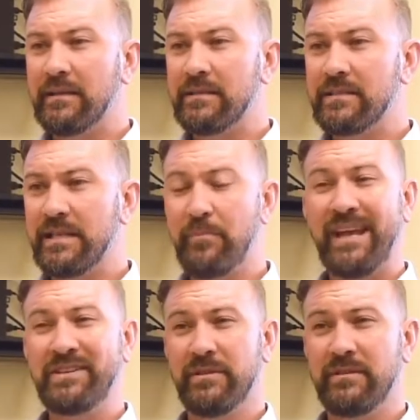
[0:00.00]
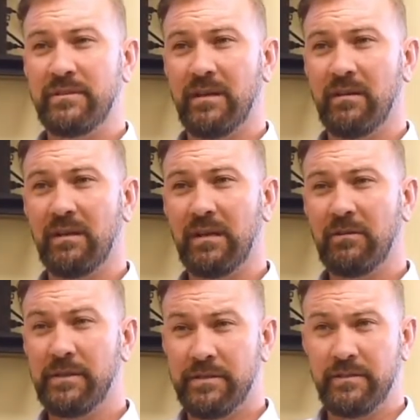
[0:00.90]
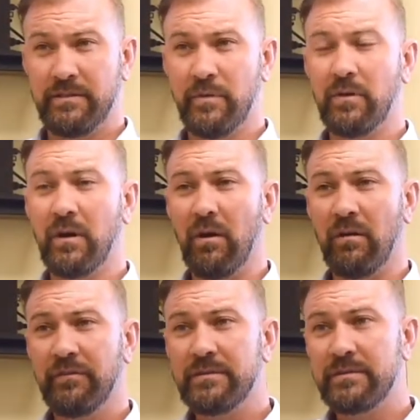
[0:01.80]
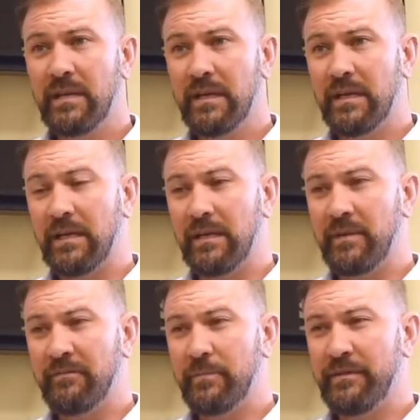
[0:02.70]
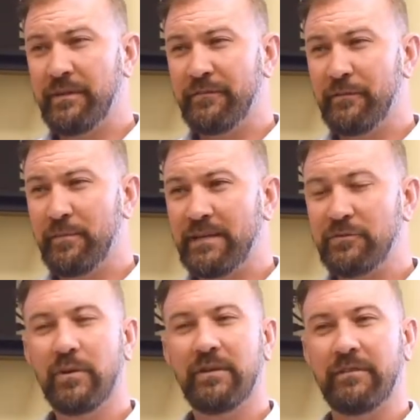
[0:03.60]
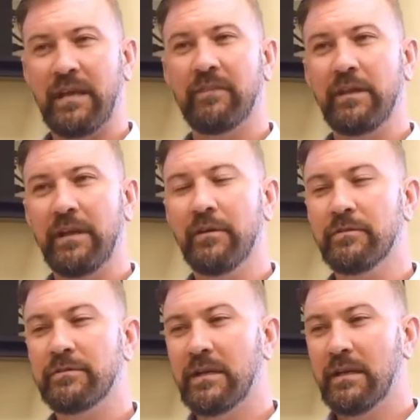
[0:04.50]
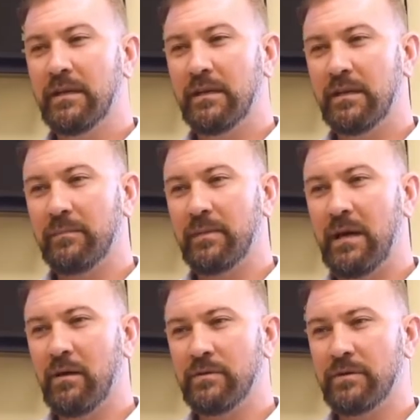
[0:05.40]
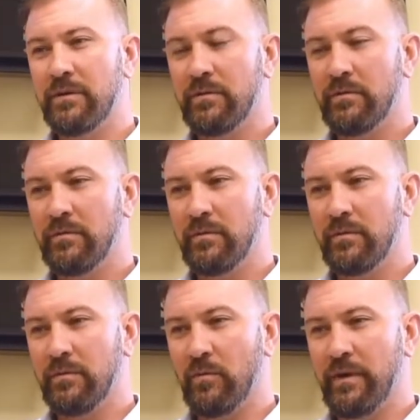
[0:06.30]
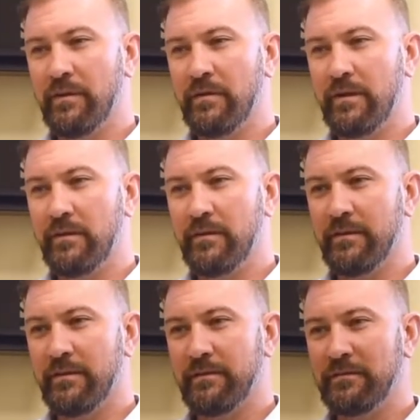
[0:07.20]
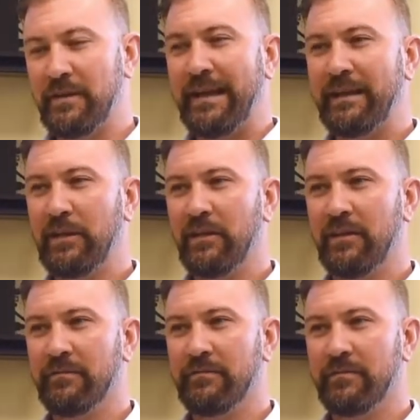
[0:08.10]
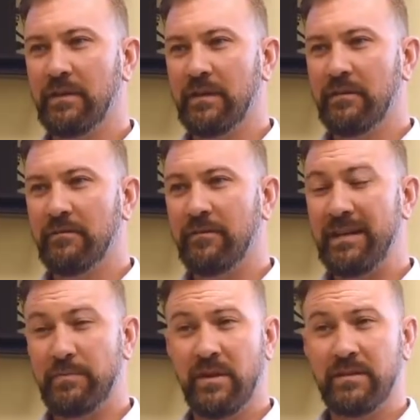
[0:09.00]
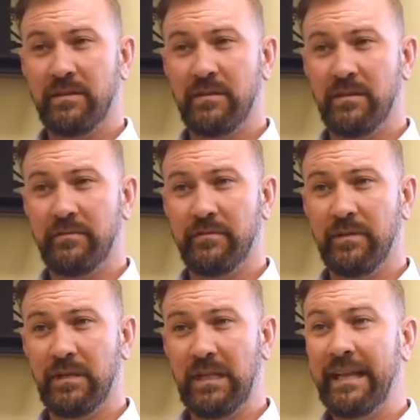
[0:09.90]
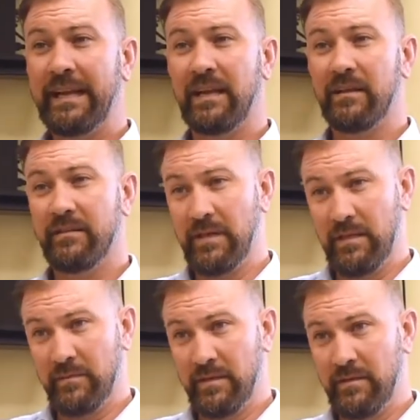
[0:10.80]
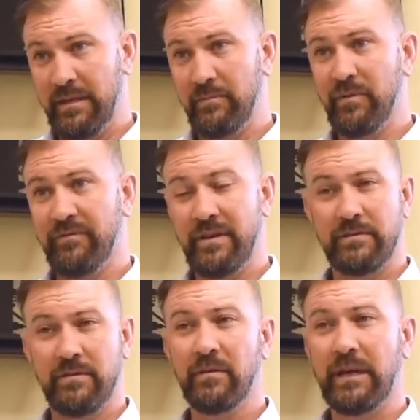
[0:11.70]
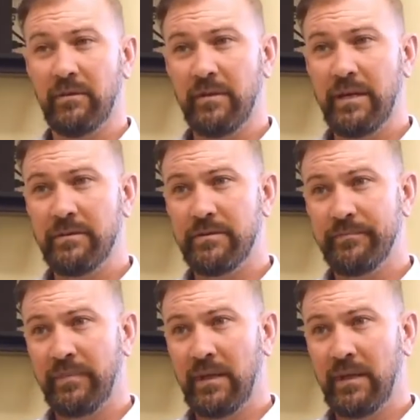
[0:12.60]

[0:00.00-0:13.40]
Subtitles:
See patients in our Christiansburg office. I've been there for about 12 and a half years. I also wear the title of Vice President of Clinic Development and Professional Outreach.